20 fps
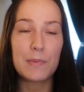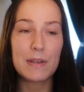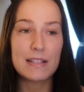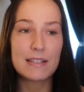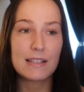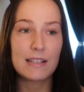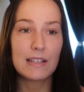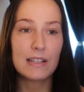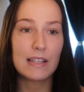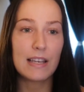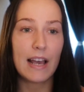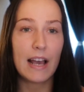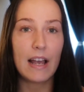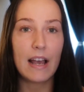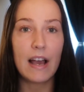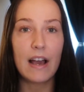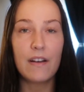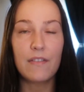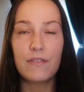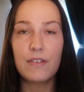Basically, I
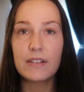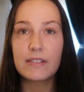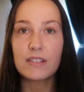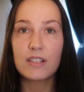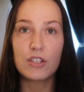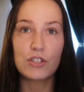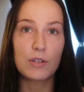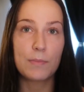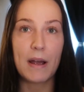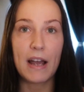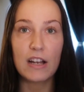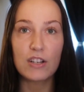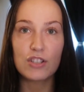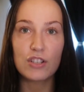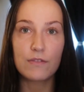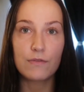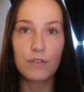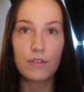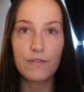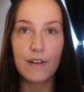have such a
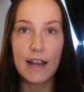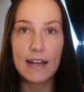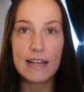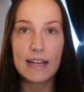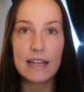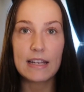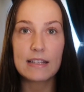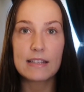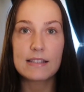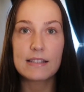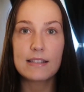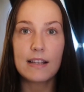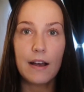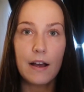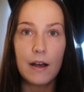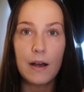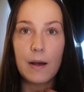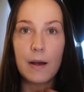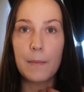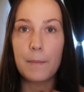passion for finance.
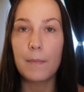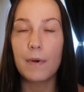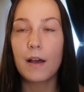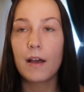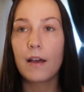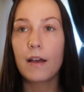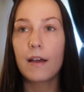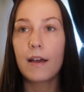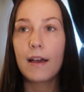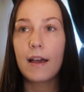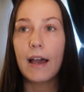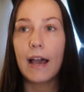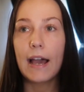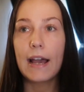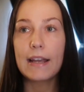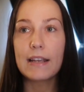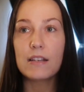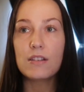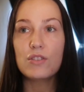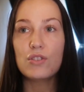
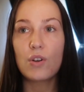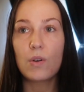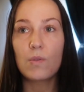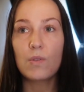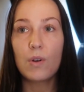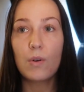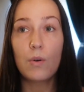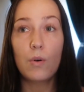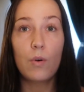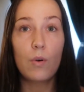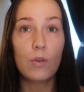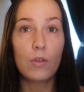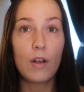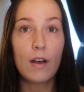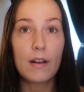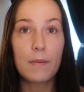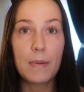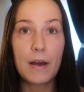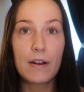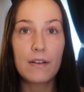I don't know a whole
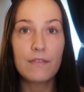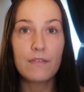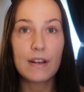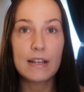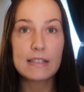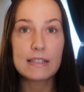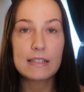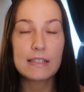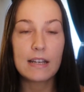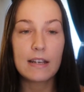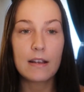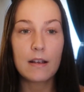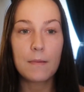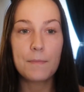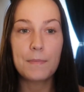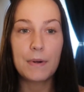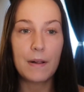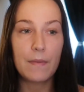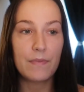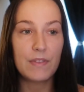lot about investing,
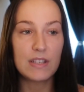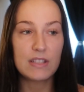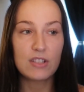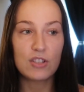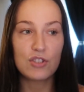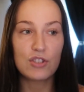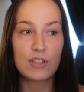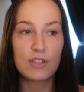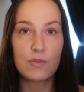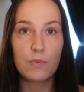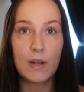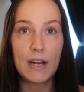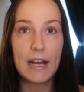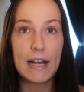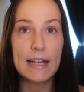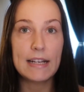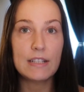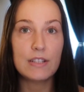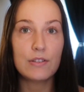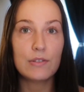but this is just what
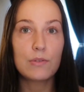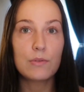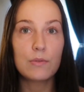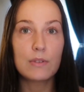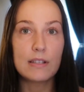I do.